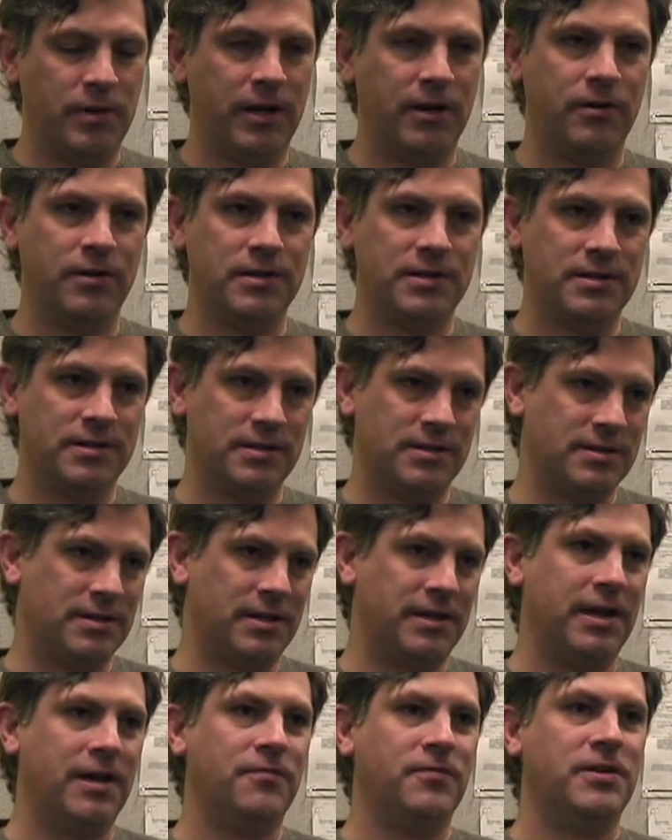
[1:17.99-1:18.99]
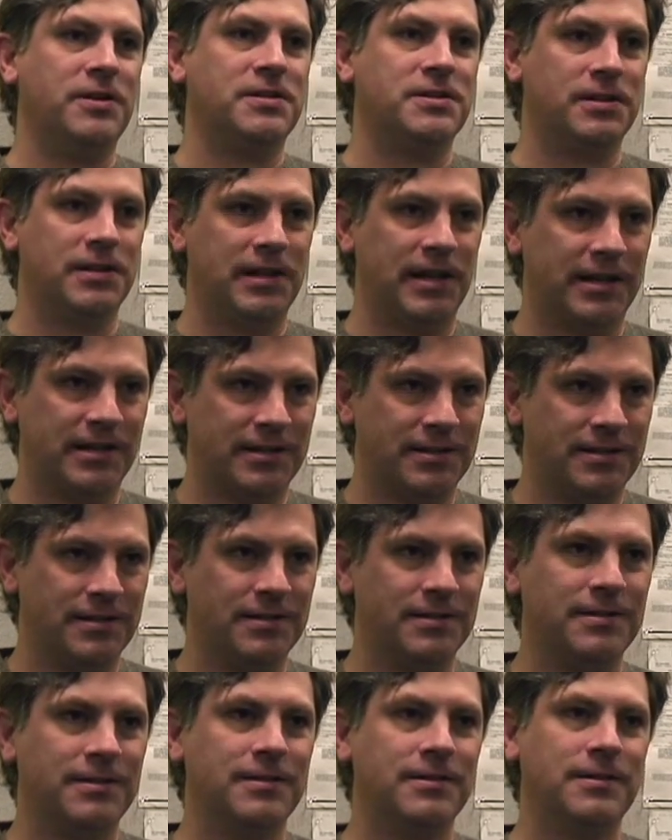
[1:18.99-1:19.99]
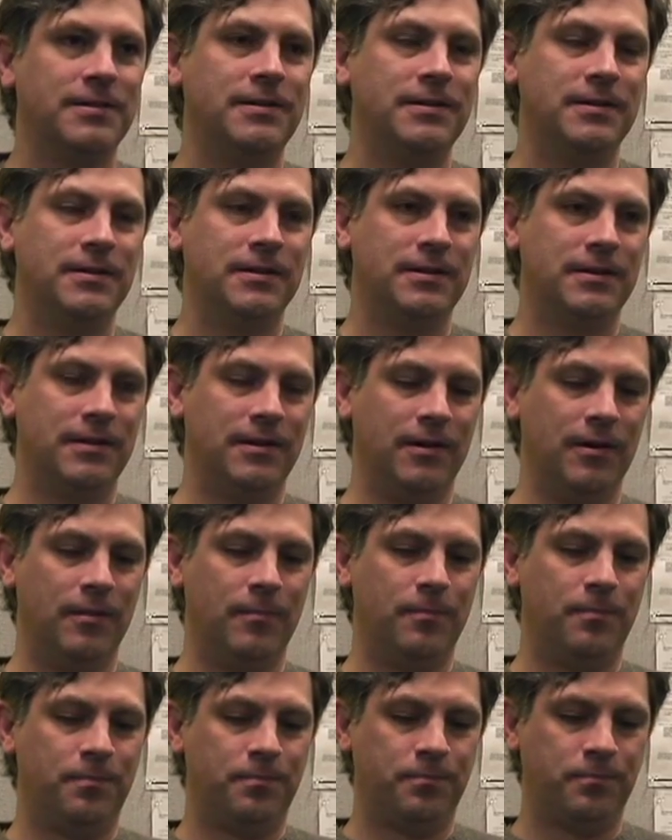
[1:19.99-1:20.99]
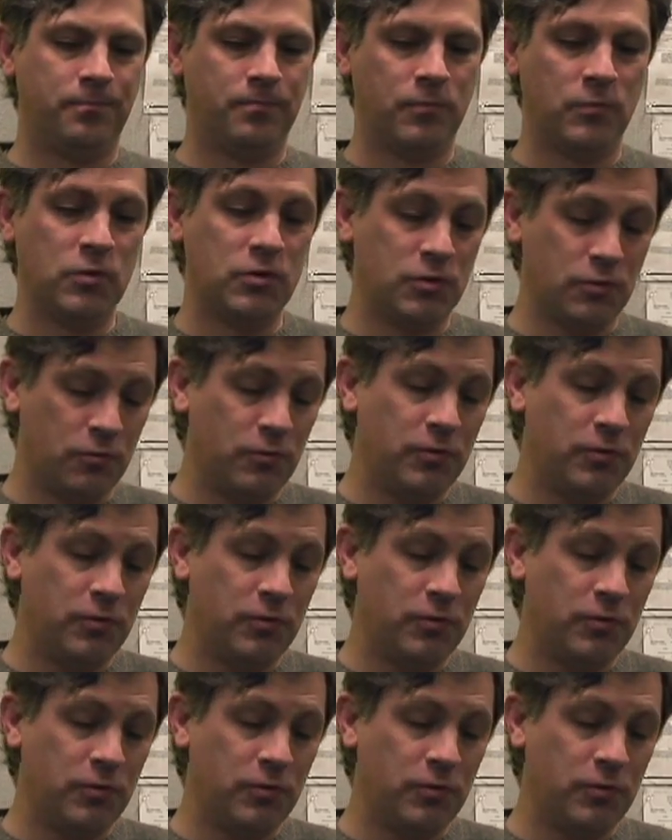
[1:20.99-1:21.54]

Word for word: Paris is the Café Select, um, which is a